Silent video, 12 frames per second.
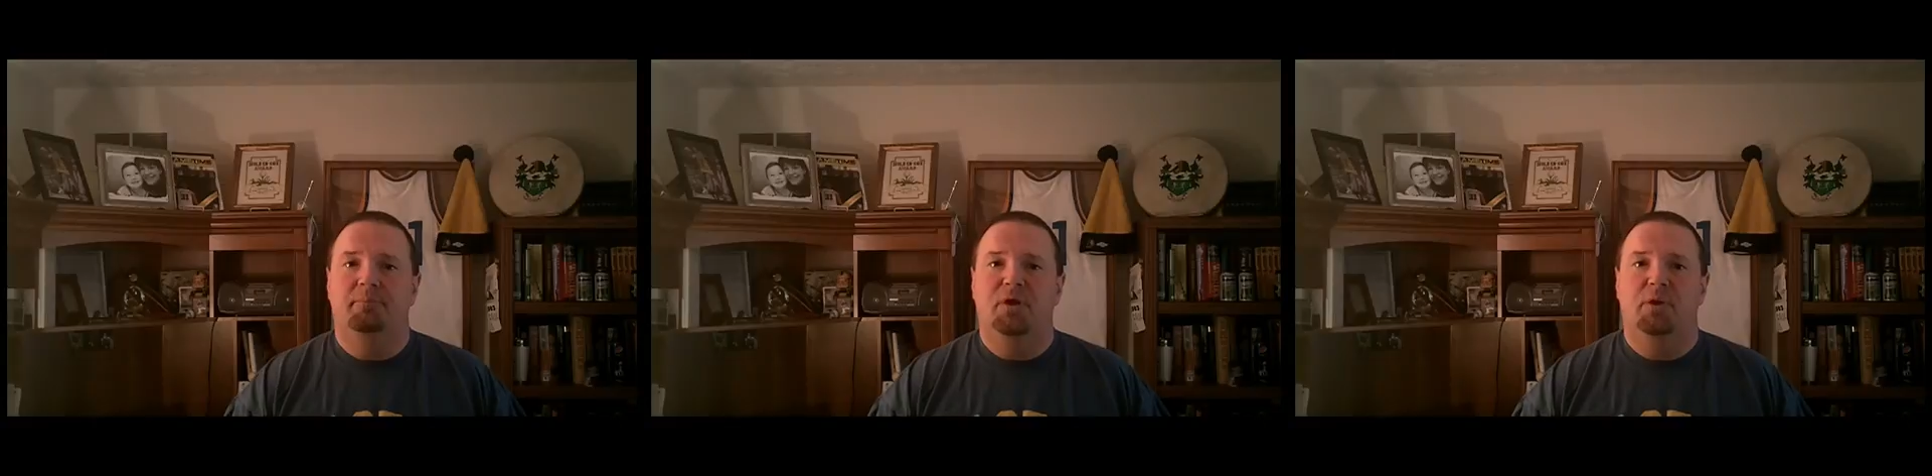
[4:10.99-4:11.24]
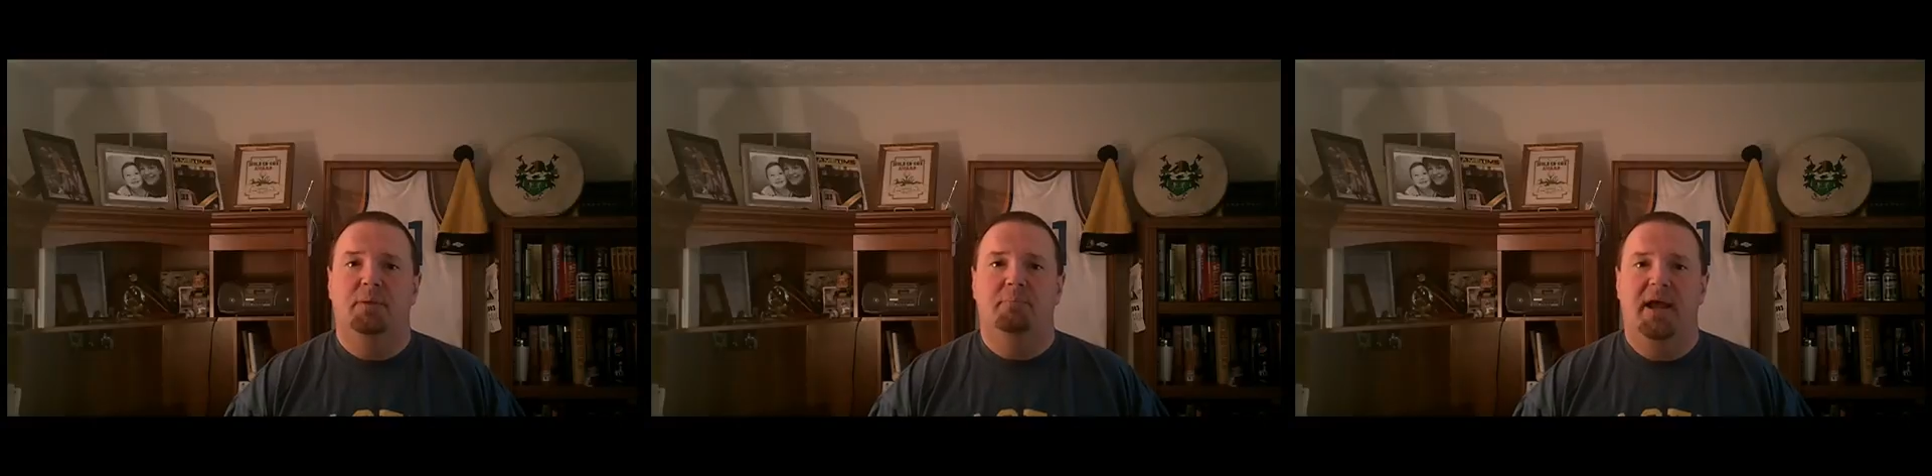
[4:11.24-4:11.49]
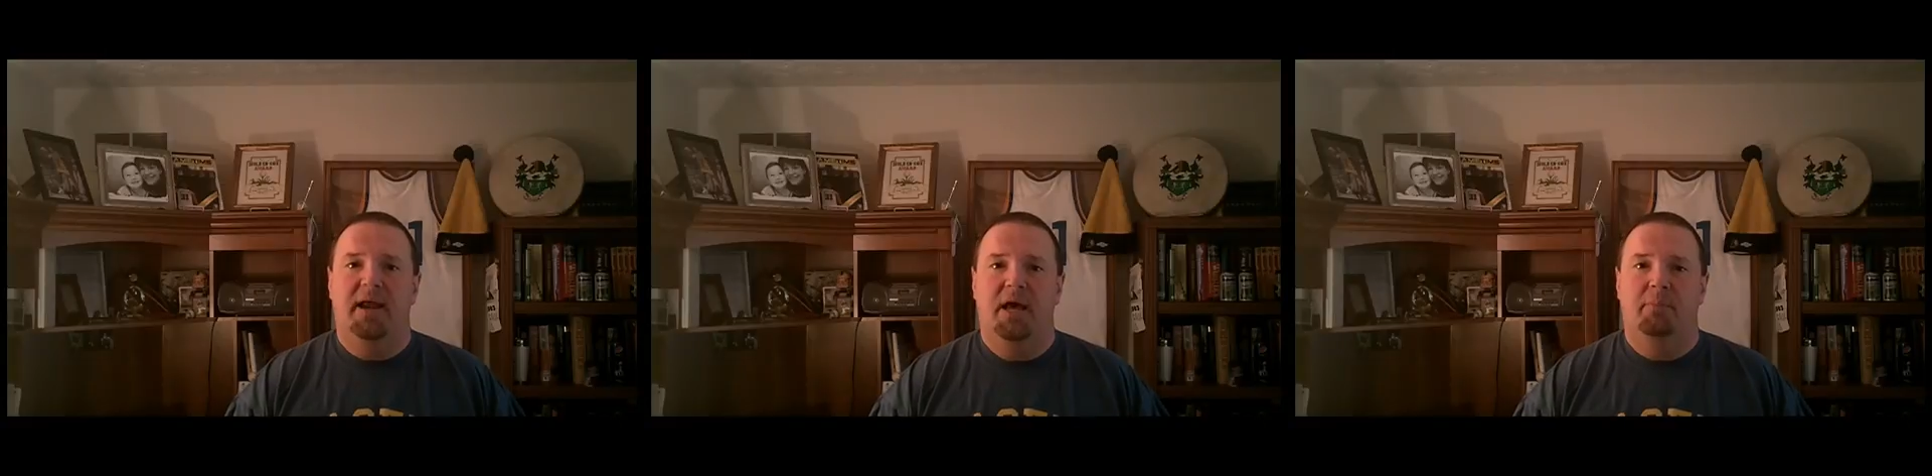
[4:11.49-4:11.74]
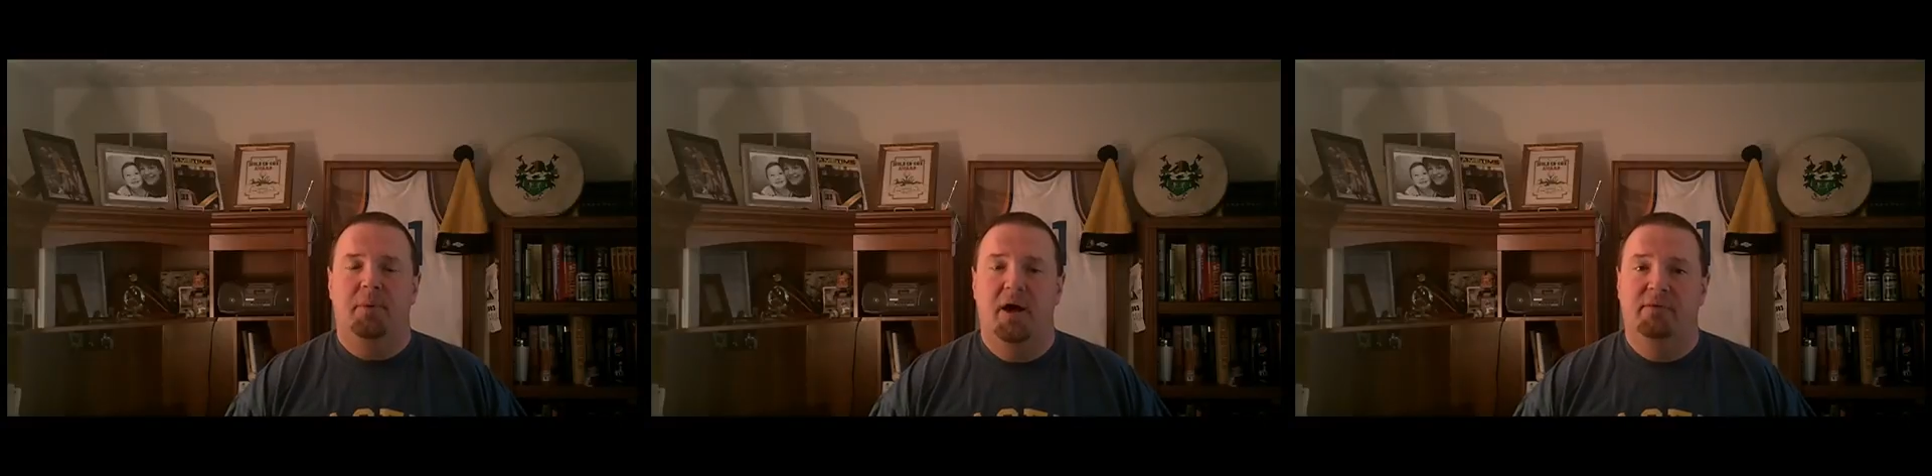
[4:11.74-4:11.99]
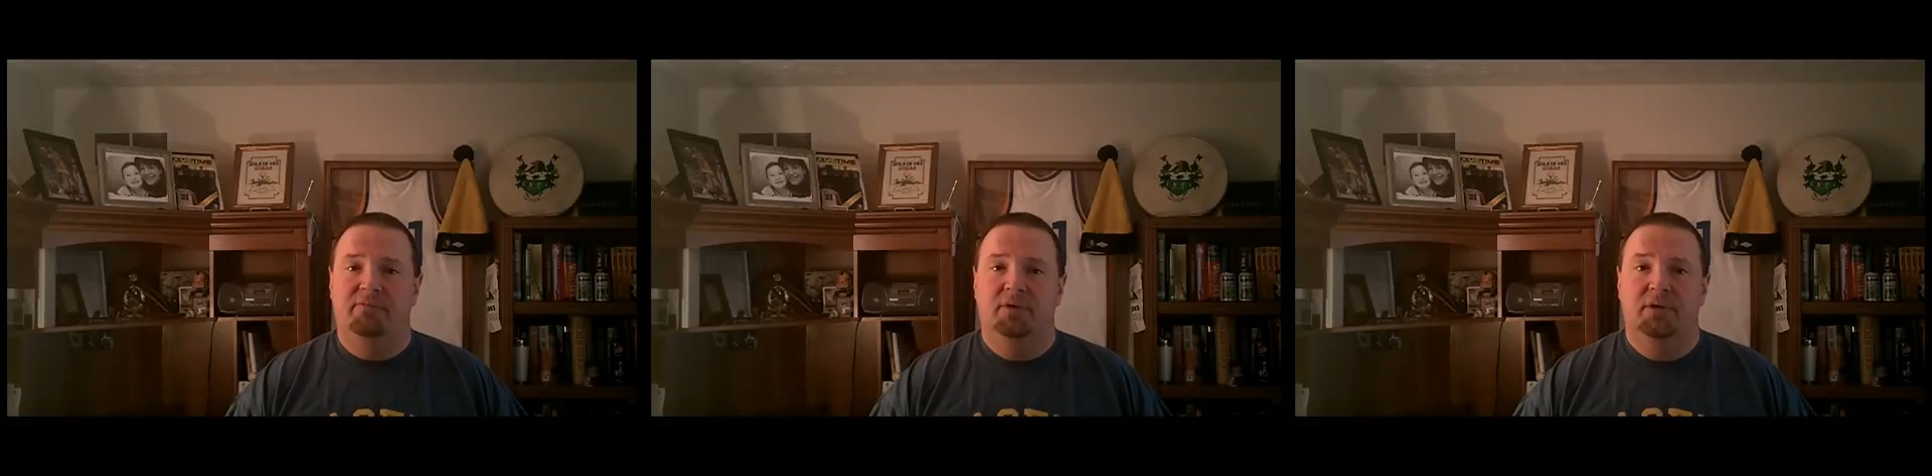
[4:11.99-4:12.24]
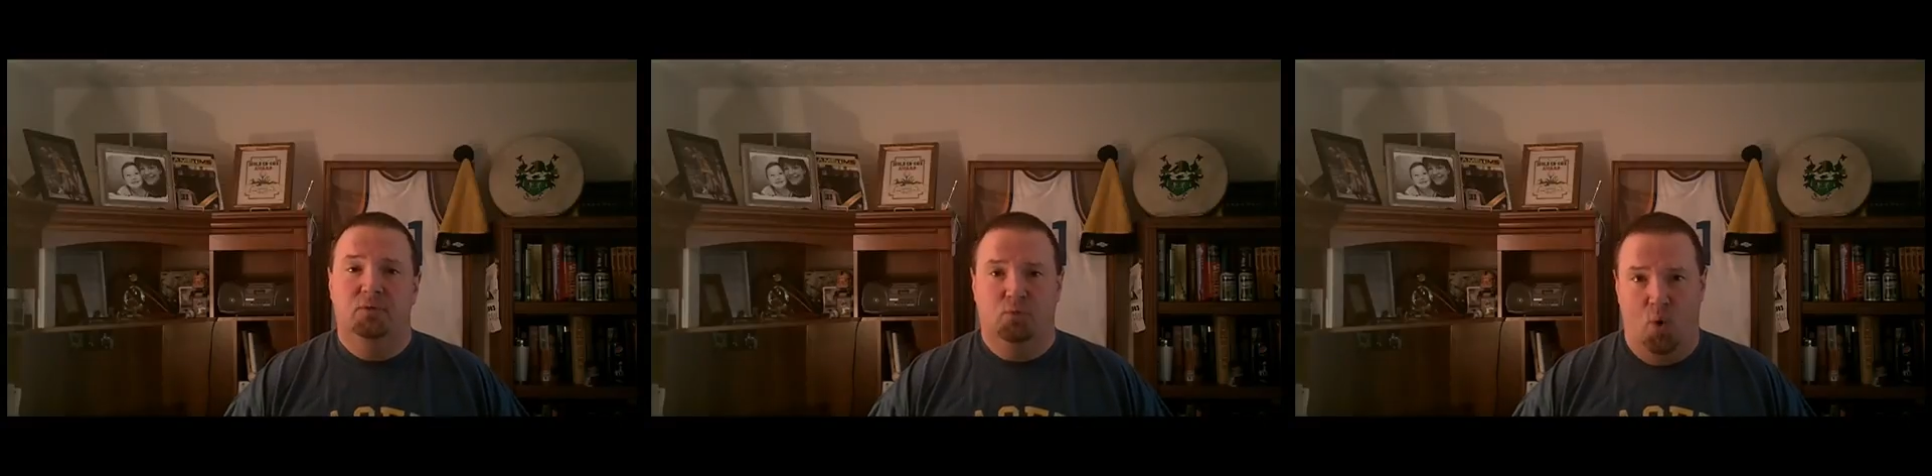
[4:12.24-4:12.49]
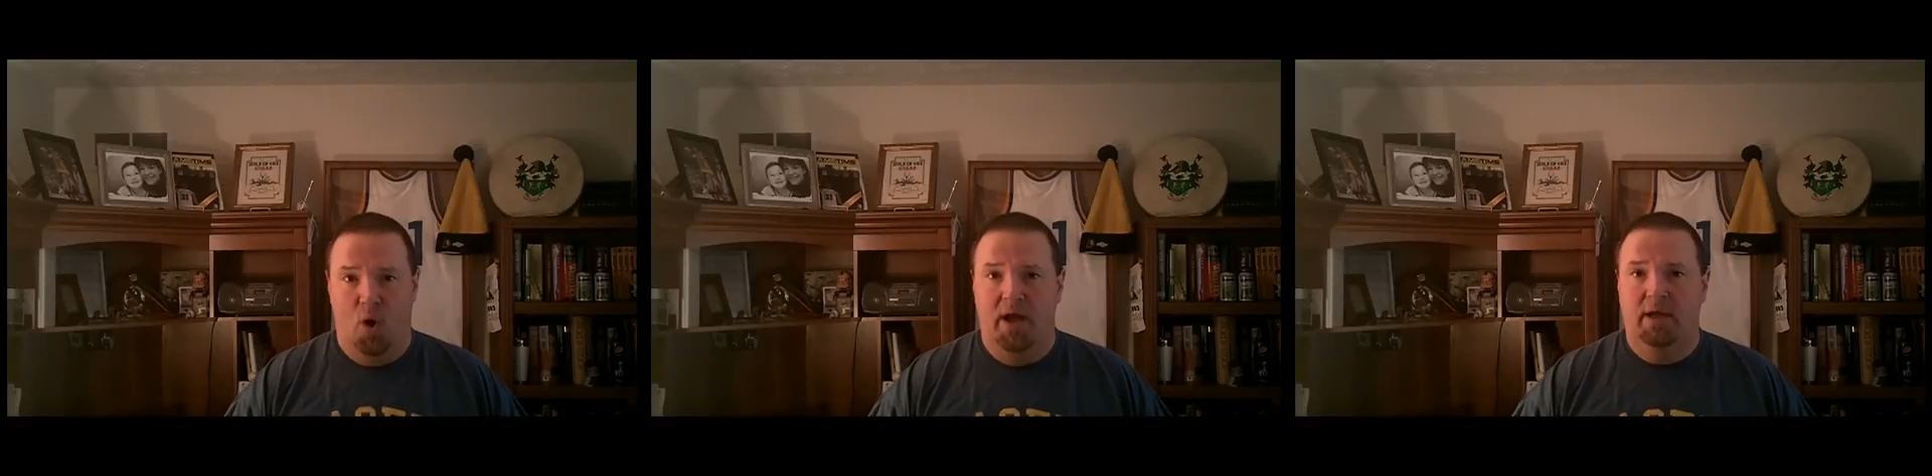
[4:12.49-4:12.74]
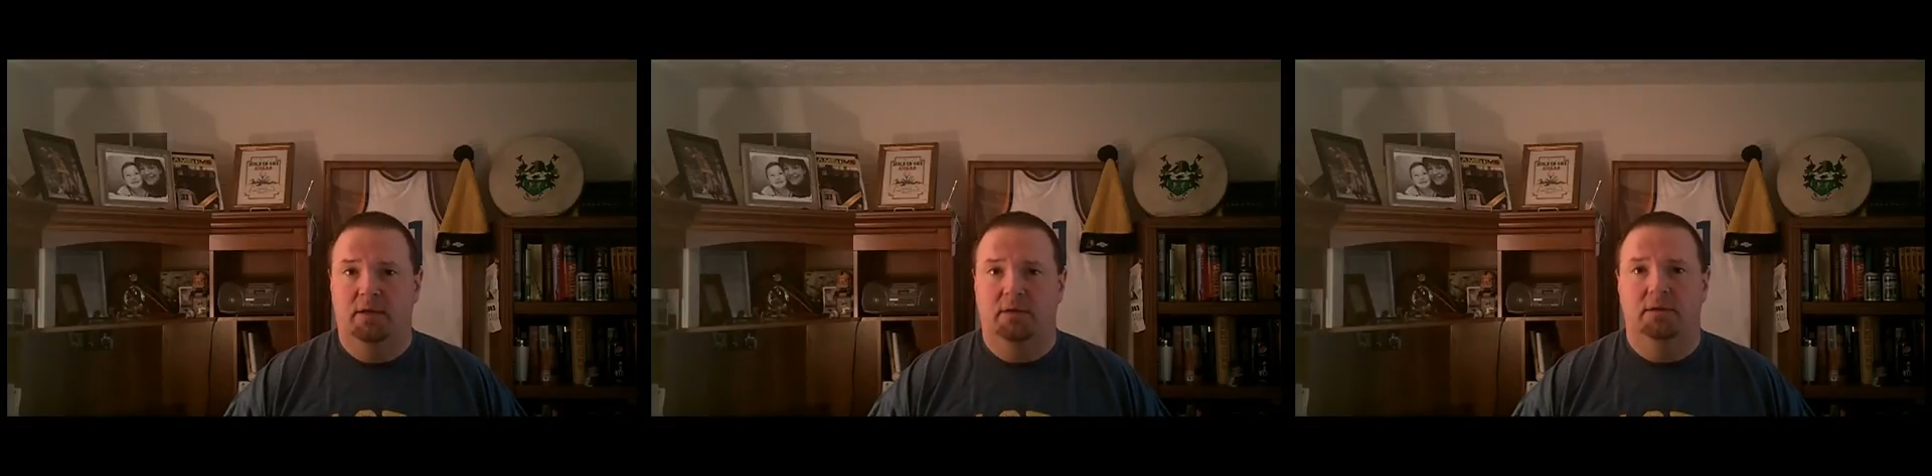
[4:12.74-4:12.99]
unit made up of
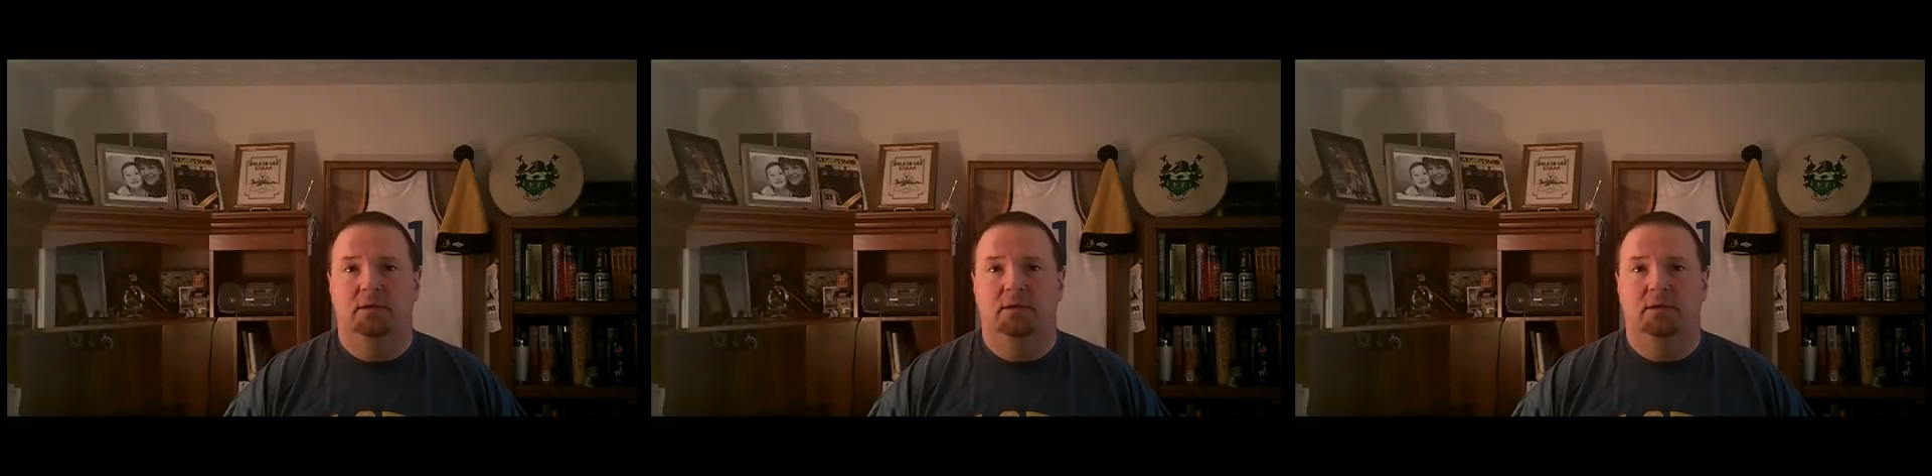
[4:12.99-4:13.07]
Roy,